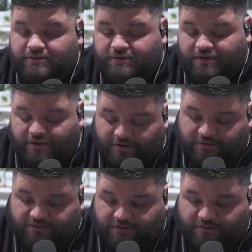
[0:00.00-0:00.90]
Now I
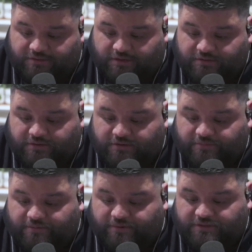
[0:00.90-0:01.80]
already talked a little
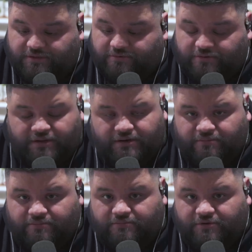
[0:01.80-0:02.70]
bit about tempo. I
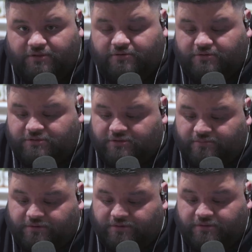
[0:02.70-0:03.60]
didn't really go into it,
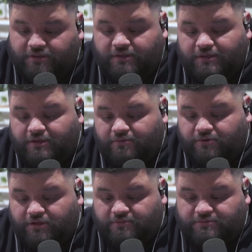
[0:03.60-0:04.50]
but
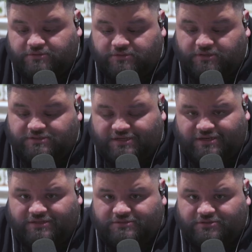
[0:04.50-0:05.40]
when it comes to
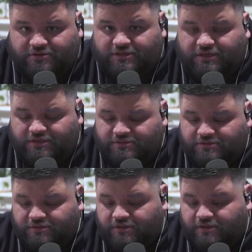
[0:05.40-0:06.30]
assigning song keys,
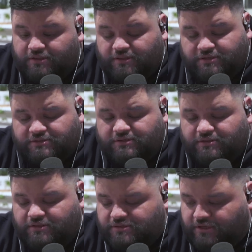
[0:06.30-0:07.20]
this
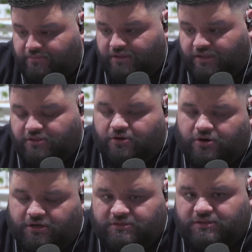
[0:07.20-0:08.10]
can be like the
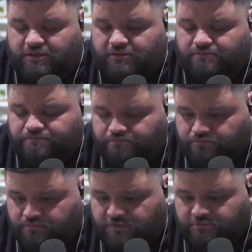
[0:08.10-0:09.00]
hardest thing,
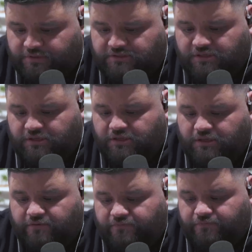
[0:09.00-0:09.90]
especially
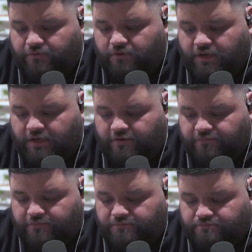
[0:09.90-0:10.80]
if you have
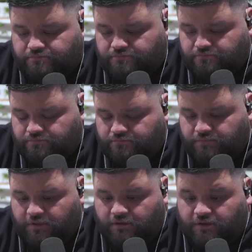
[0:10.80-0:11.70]

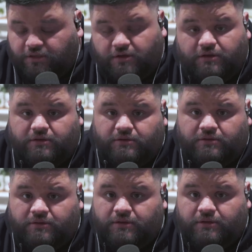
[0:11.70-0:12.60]
a young
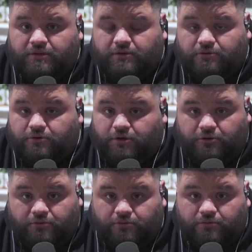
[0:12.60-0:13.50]
or a
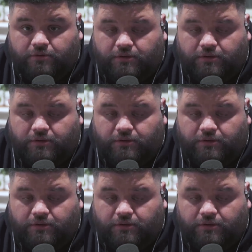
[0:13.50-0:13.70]
new